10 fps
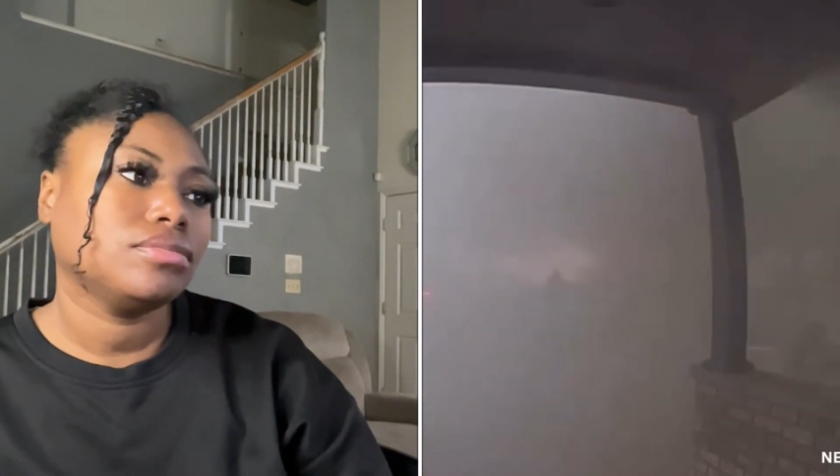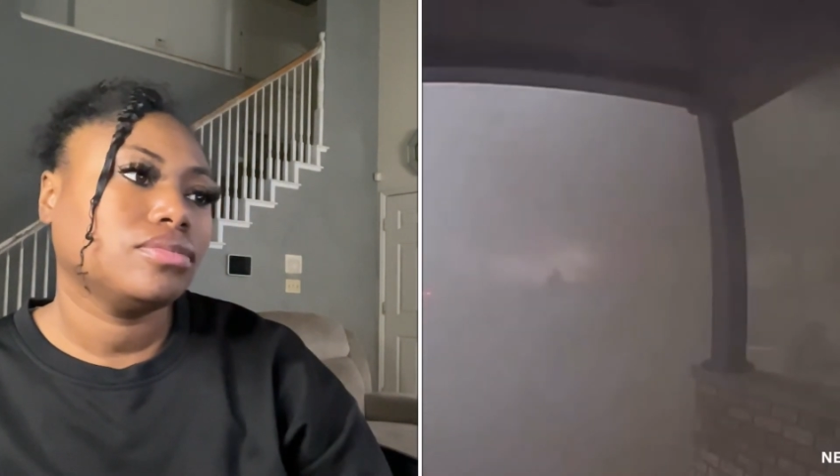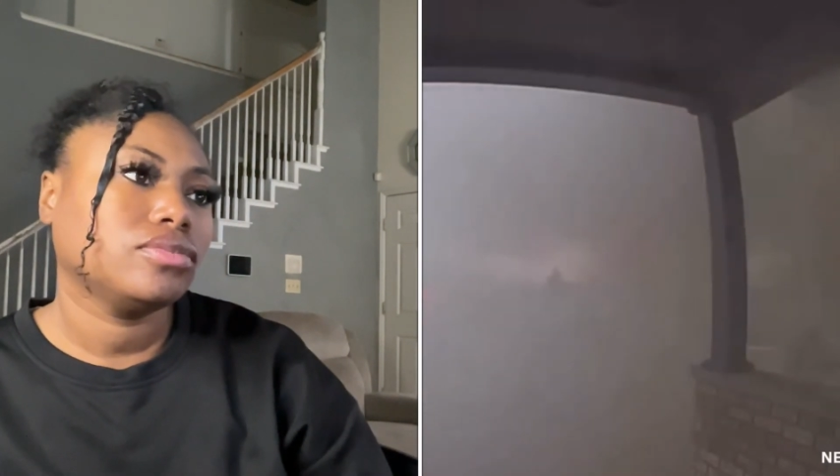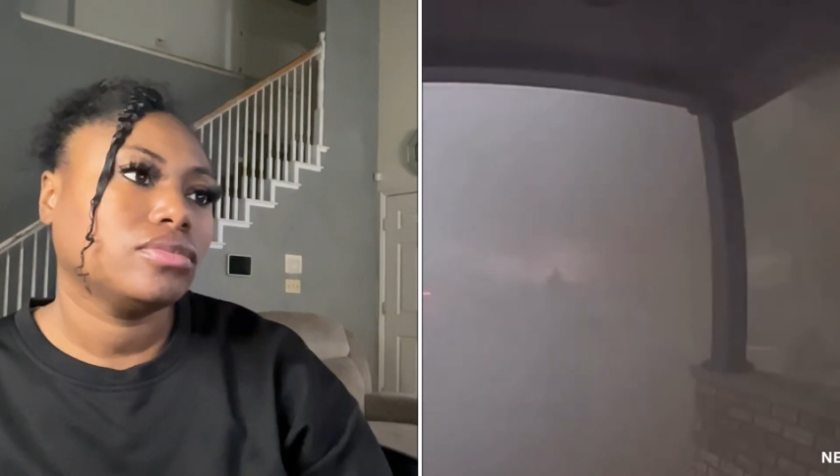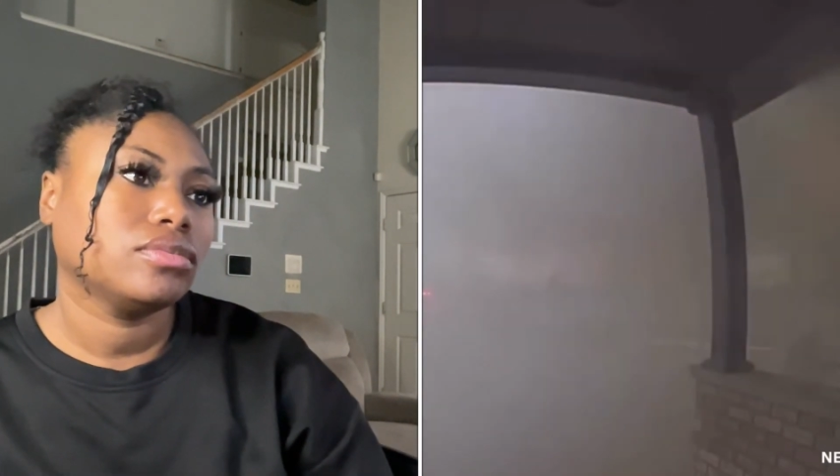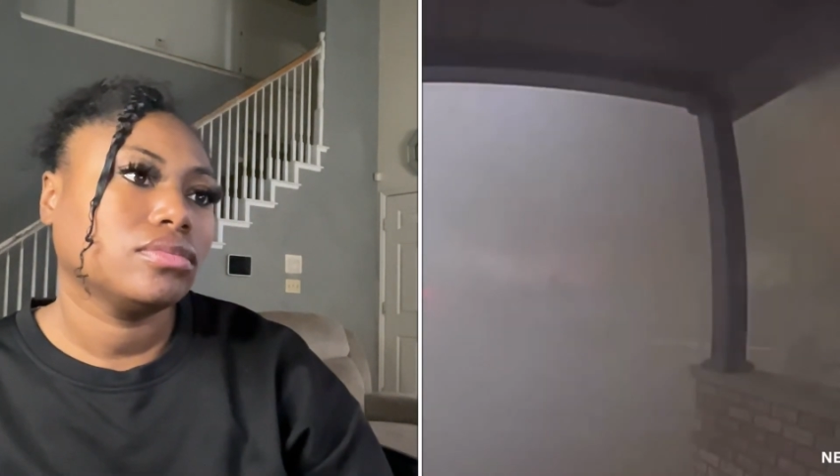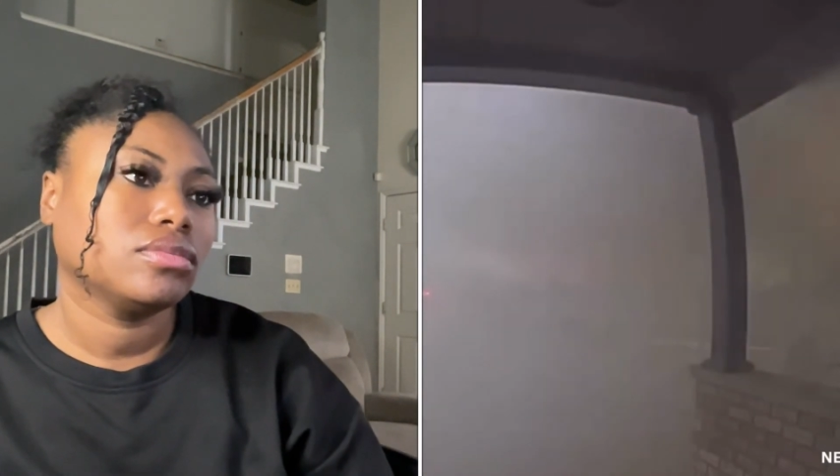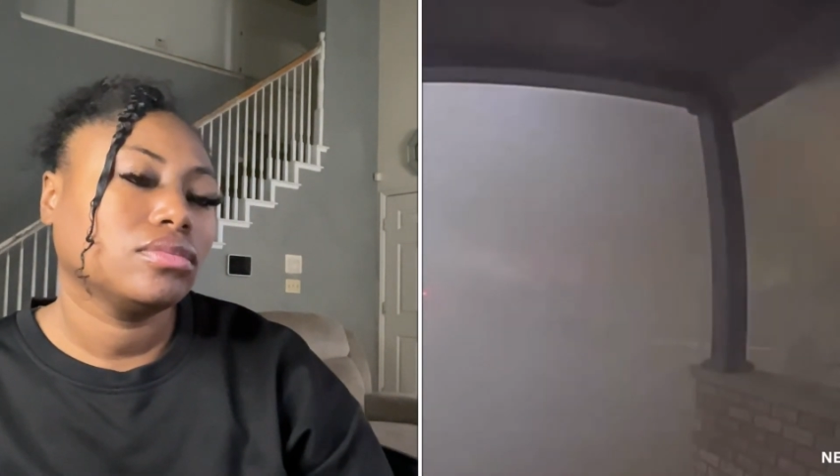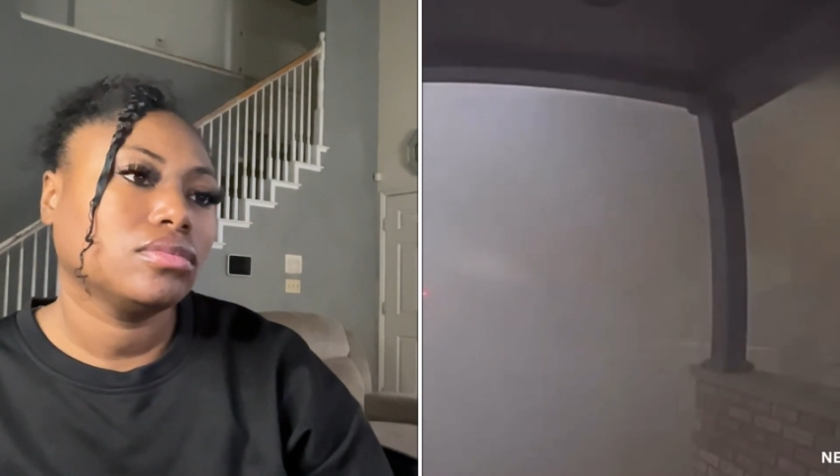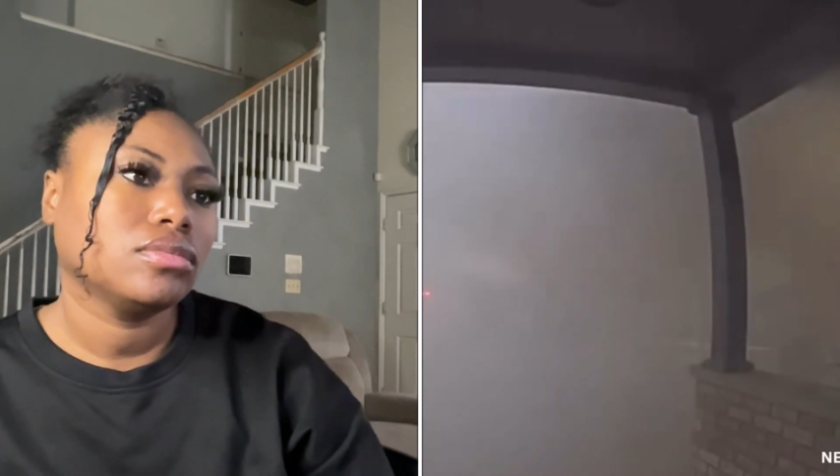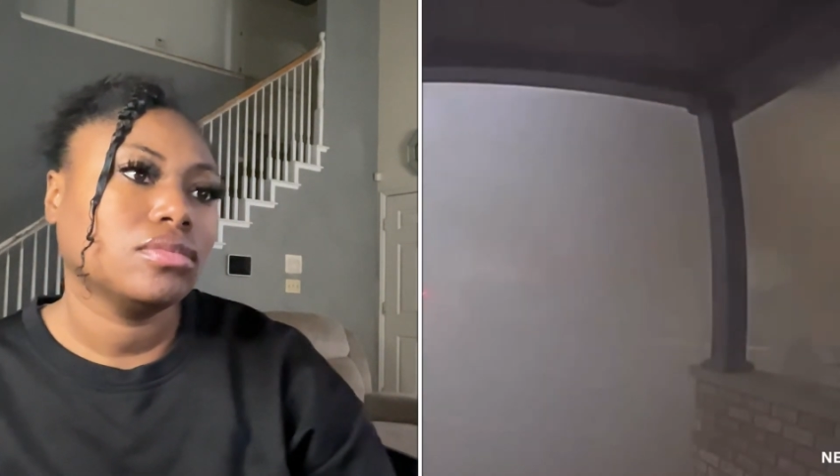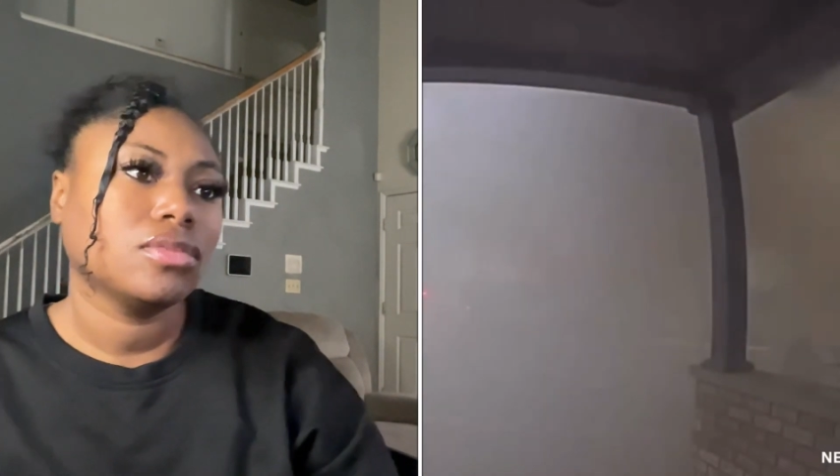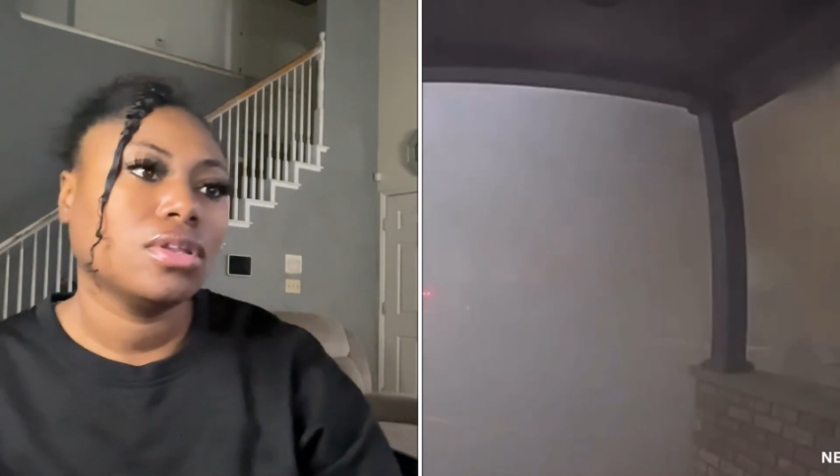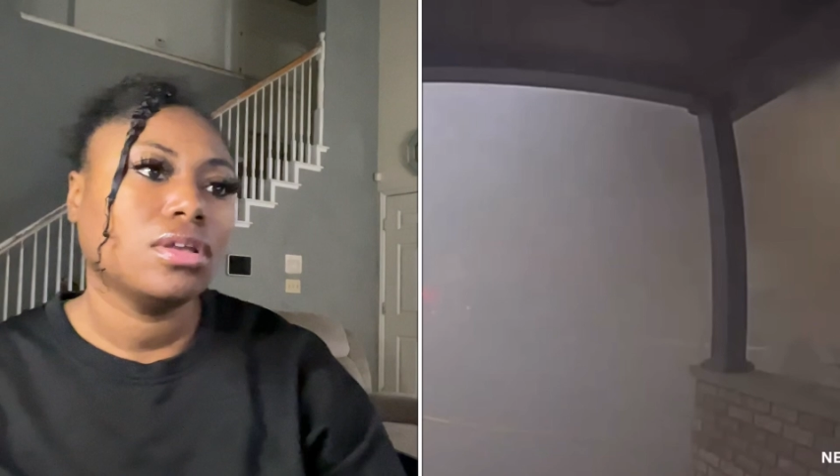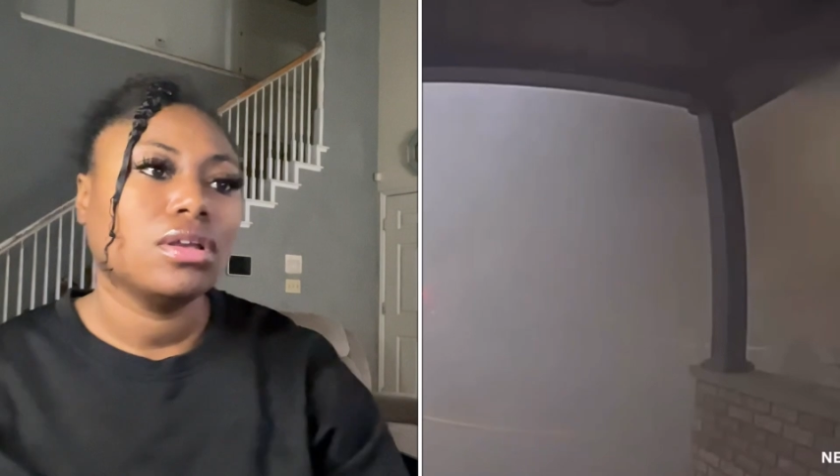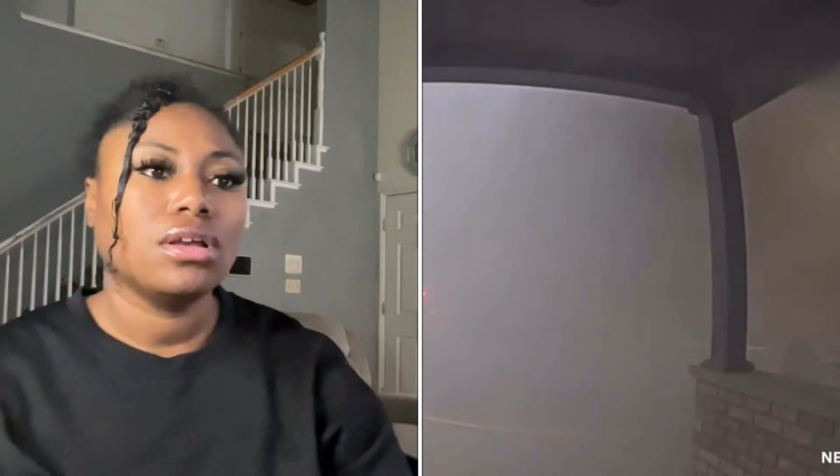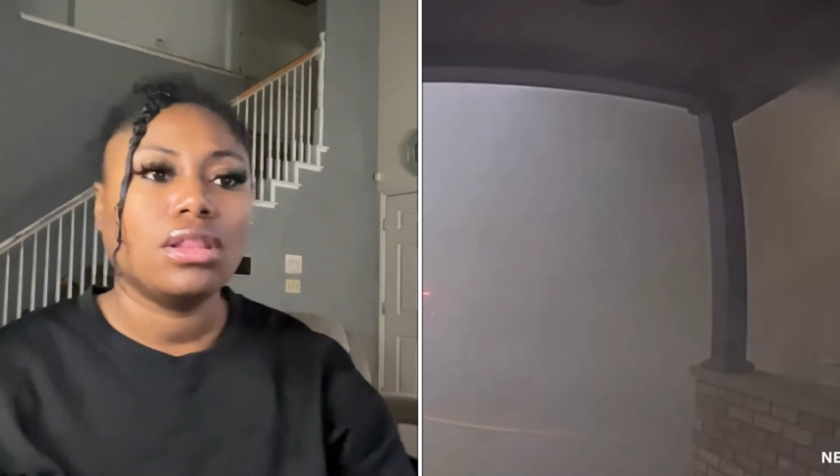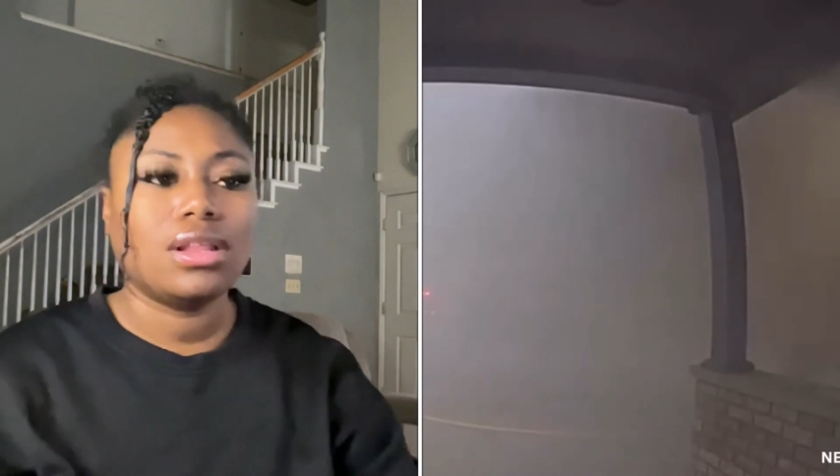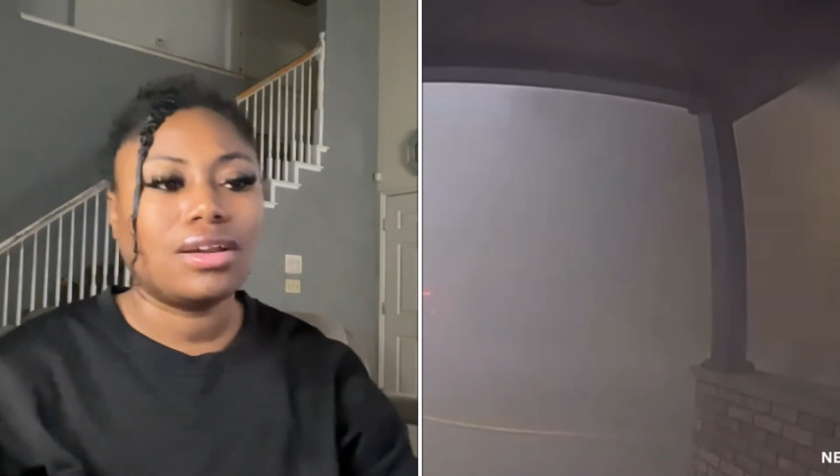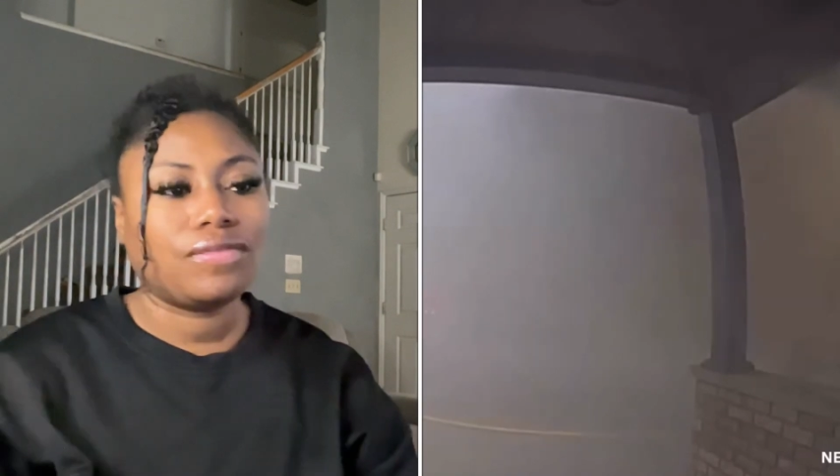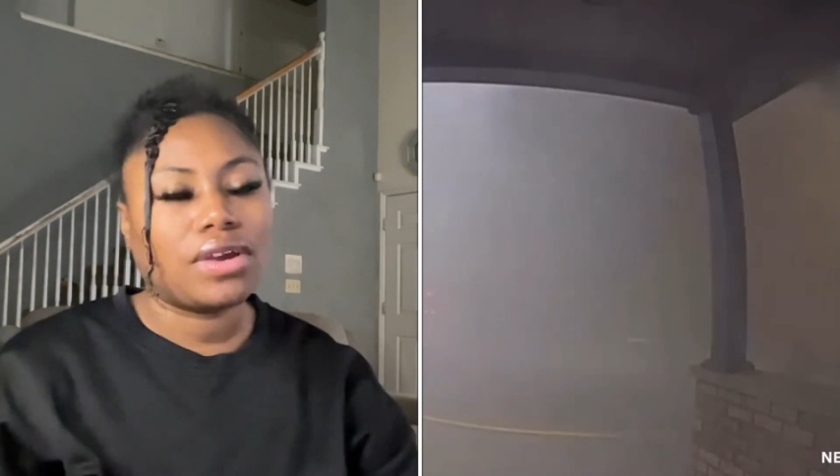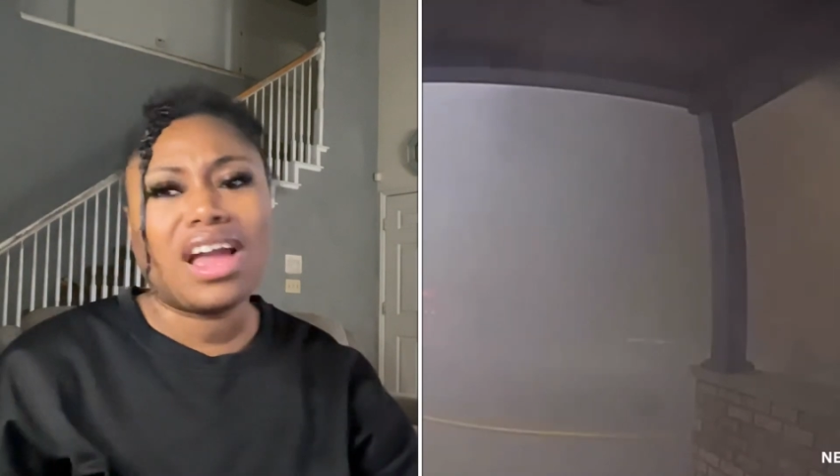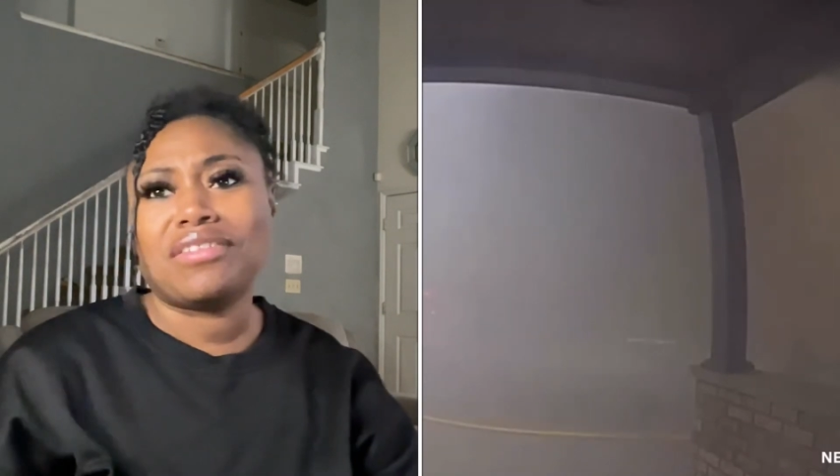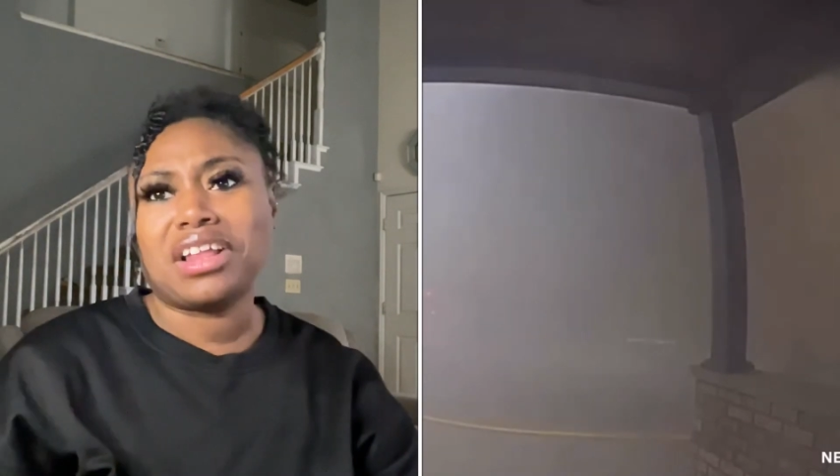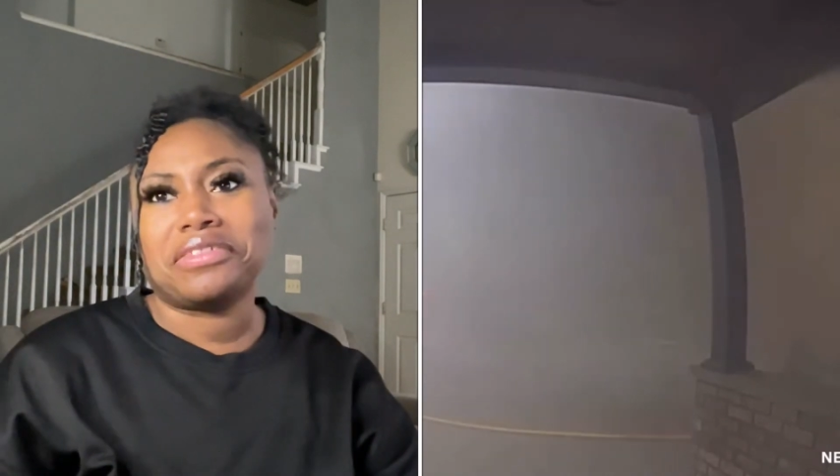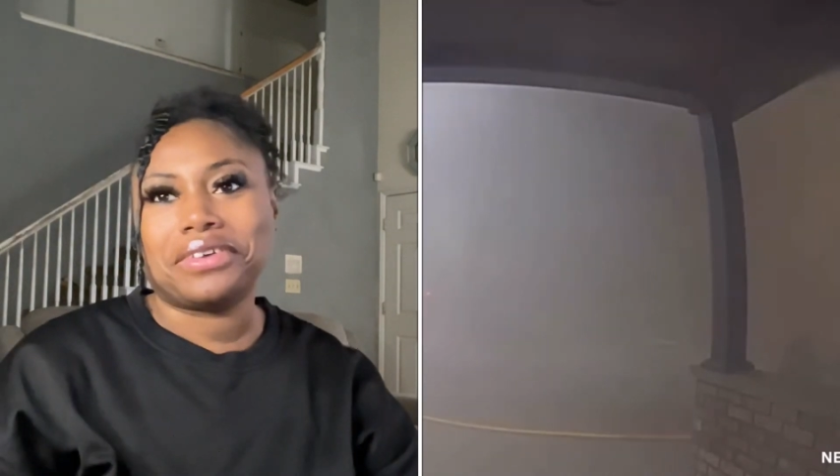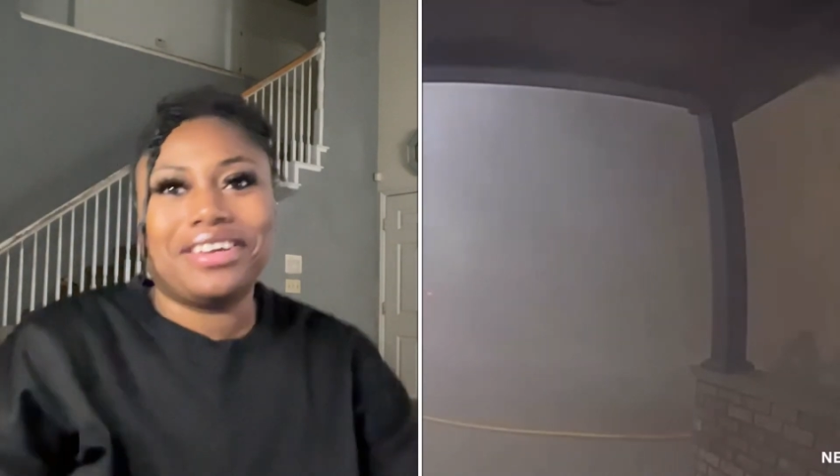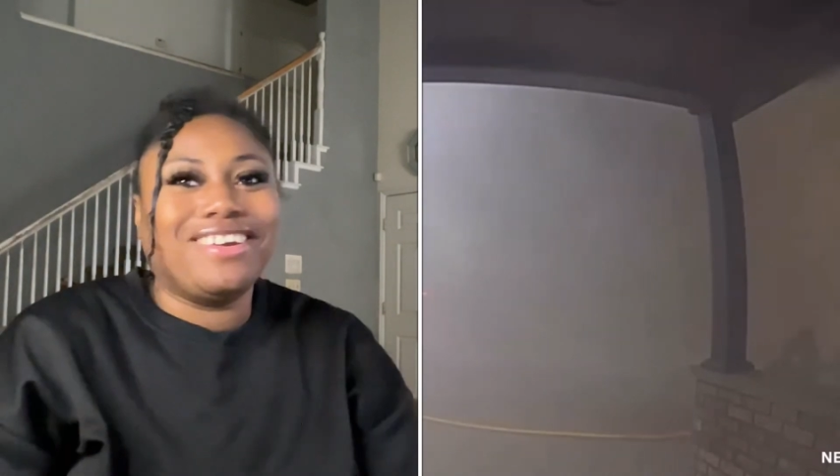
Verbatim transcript: A lot of fear. I have a lot of fear.